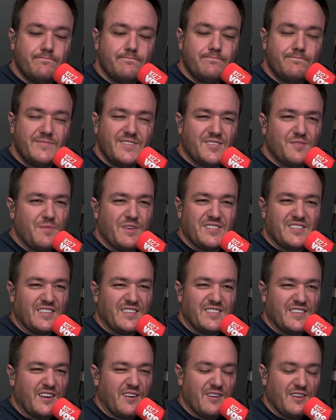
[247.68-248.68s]
He smells
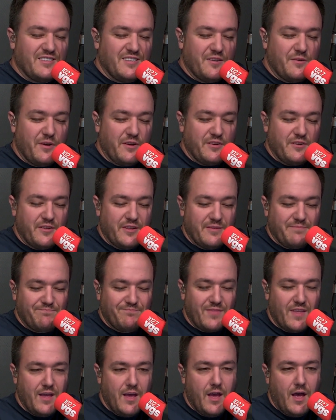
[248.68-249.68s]
like cigarettes.
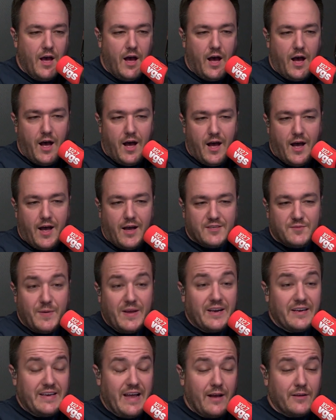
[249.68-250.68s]

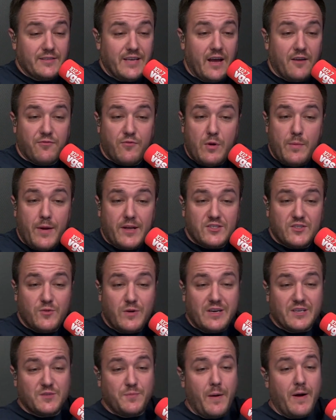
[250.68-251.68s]
Speaking of downtown, Fremont
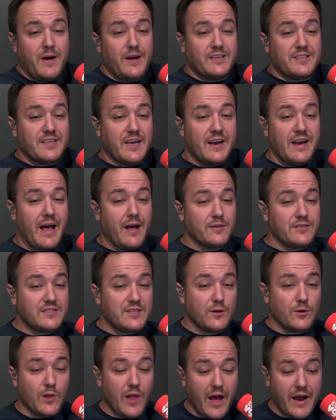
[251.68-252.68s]
Street Experience announced
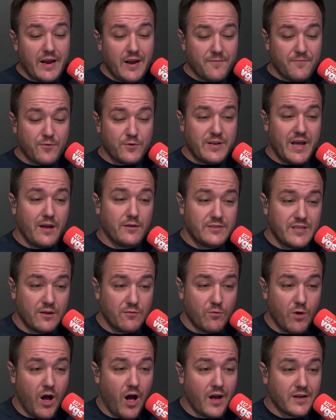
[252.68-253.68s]
their lineup for
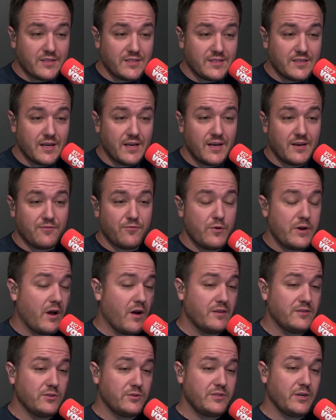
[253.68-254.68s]
Downtown Rocks free
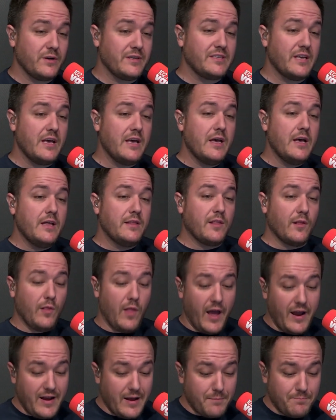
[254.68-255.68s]
concert series. The
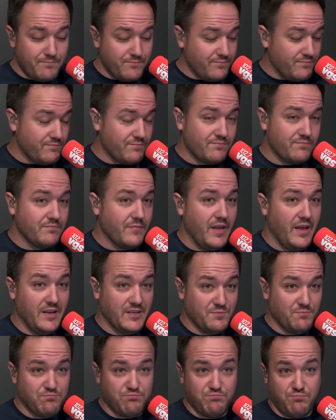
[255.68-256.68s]
lineup
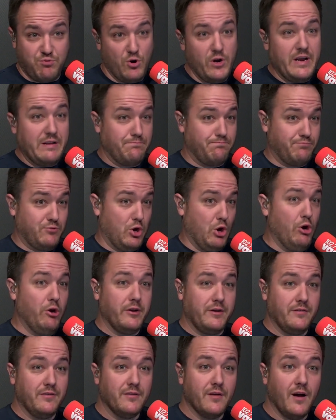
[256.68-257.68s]
is pretty good.